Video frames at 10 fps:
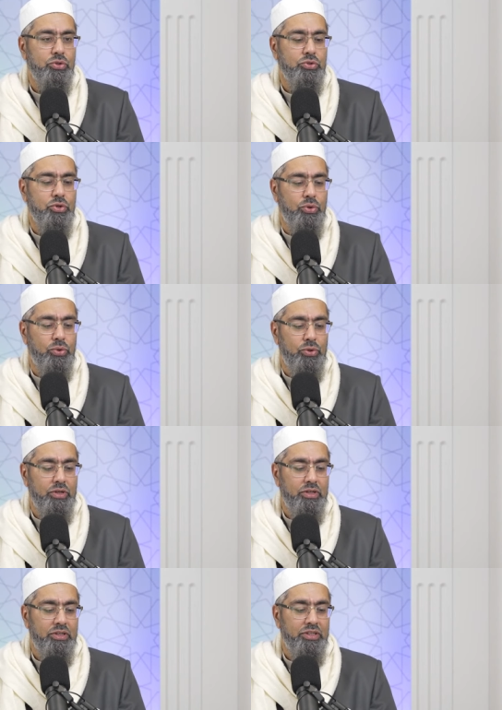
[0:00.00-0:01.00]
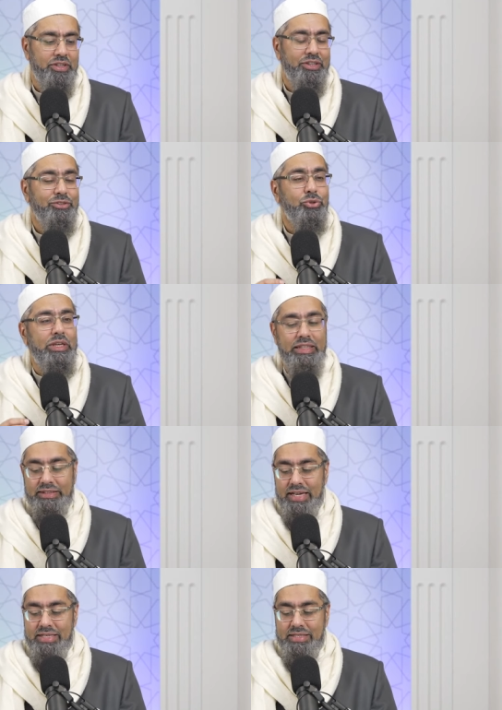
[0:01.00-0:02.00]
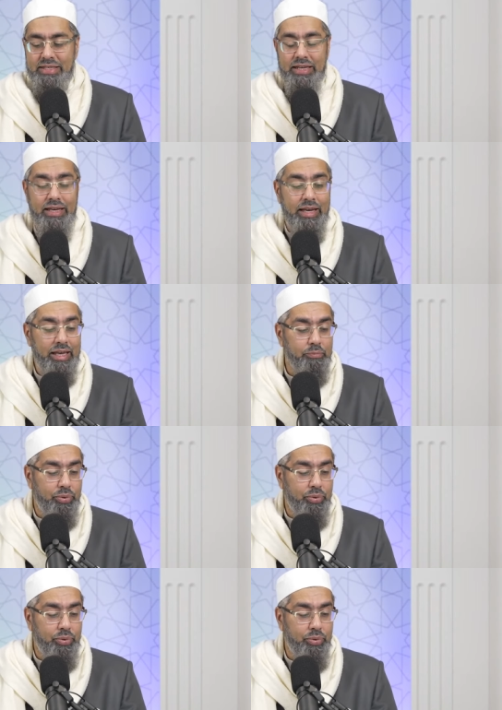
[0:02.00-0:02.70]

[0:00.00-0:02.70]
So, so he says in